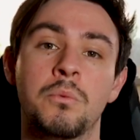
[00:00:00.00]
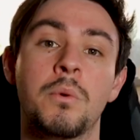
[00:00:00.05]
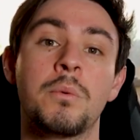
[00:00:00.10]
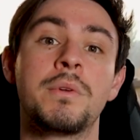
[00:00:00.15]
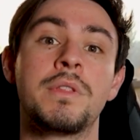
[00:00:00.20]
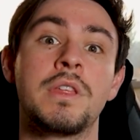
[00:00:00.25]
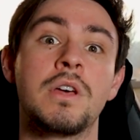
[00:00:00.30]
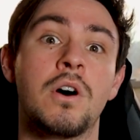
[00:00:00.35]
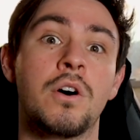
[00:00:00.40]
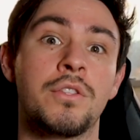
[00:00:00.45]
what
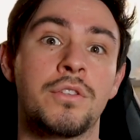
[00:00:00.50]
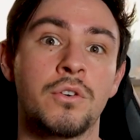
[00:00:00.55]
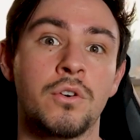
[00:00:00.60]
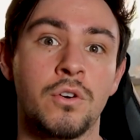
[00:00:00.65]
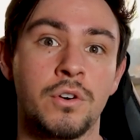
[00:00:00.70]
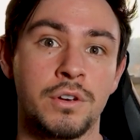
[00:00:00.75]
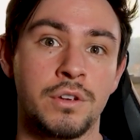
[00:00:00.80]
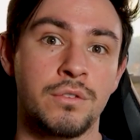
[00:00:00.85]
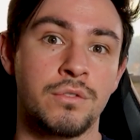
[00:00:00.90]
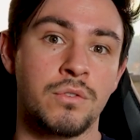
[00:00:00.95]
would the author
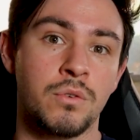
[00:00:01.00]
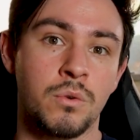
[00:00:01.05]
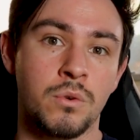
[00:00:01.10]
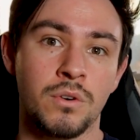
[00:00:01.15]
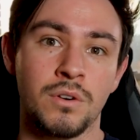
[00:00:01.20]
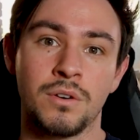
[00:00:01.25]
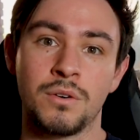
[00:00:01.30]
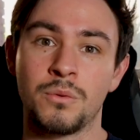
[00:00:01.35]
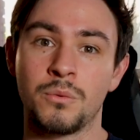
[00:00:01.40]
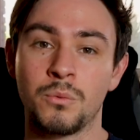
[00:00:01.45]
argue
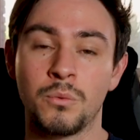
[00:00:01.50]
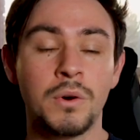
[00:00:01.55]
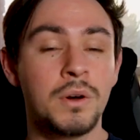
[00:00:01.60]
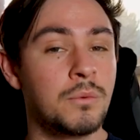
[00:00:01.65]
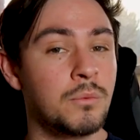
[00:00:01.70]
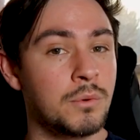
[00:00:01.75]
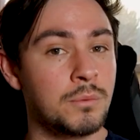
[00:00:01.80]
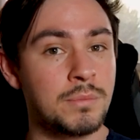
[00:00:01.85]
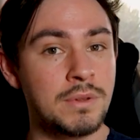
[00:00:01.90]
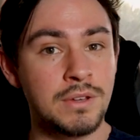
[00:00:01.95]
for?
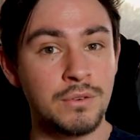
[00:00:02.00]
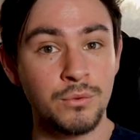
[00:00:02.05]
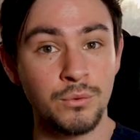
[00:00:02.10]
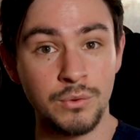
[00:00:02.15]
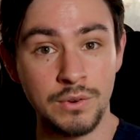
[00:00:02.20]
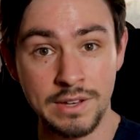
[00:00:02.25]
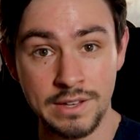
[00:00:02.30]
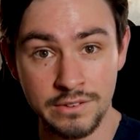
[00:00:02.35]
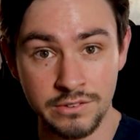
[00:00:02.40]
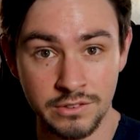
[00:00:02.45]
What would be
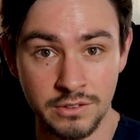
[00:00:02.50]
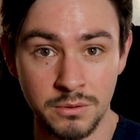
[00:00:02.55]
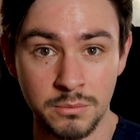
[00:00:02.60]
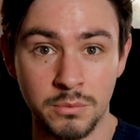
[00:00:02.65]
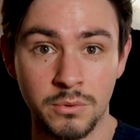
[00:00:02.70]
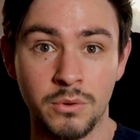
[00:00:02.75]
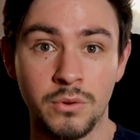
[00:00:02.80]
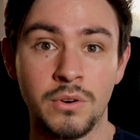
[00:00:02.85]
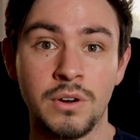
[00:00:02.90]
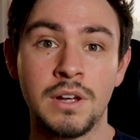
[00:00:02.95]

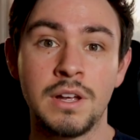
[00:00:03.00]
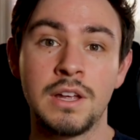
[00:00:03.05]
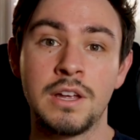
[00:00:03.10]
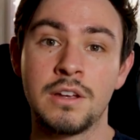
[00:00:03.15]
reasonable